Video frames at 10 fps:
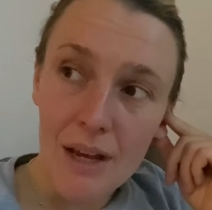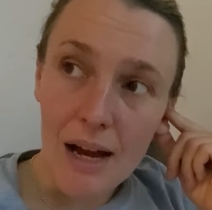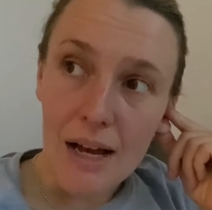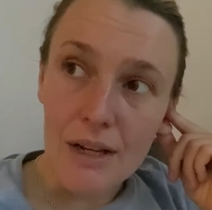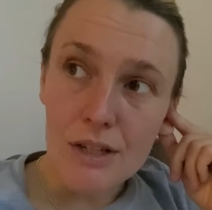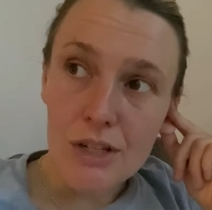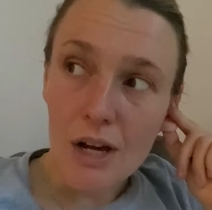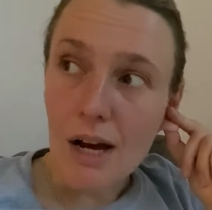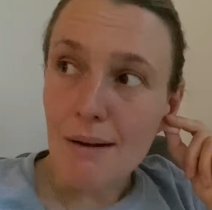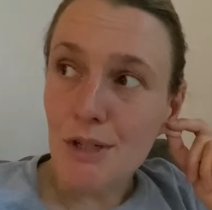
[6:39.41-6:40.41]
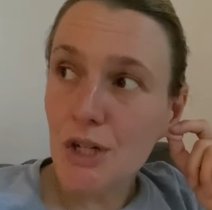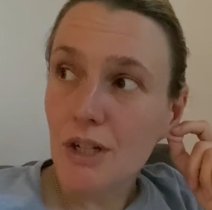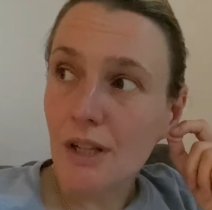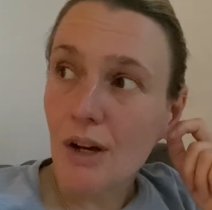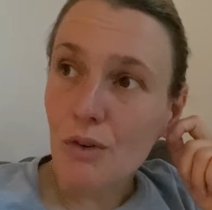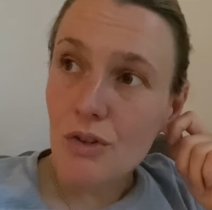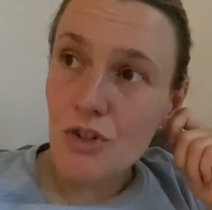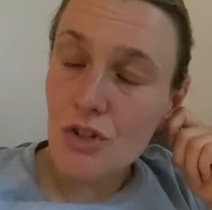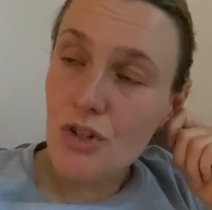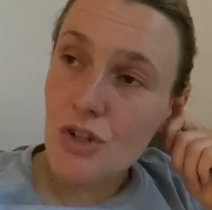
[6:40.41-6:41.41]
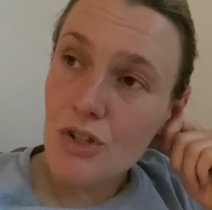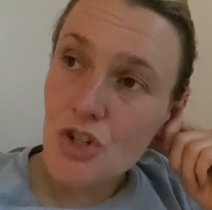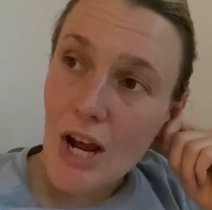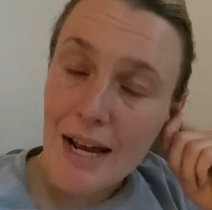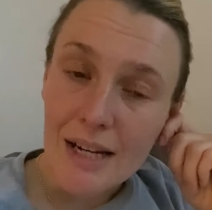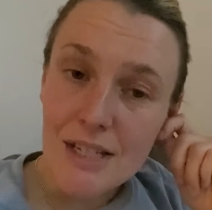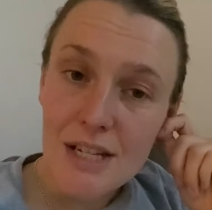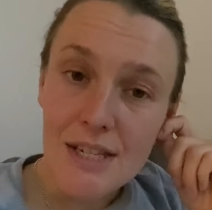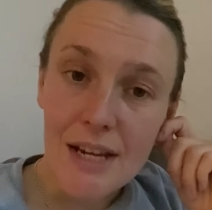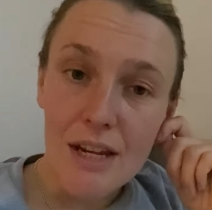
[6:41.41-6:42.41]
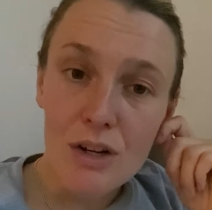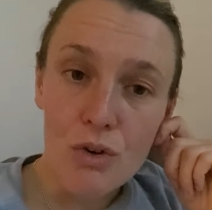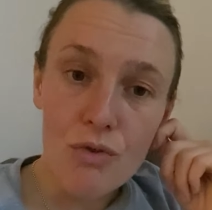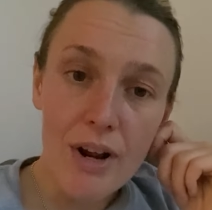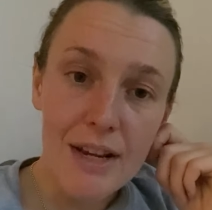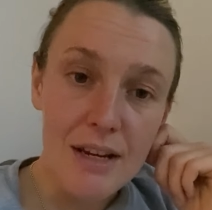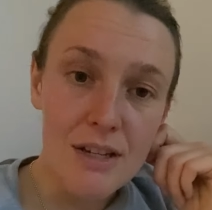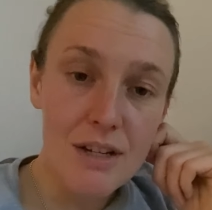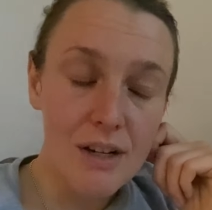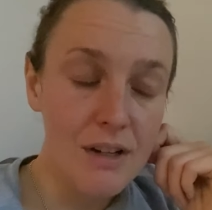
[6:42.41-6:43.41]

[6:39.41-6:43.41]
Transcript: and I'm doing a little charity cycle ride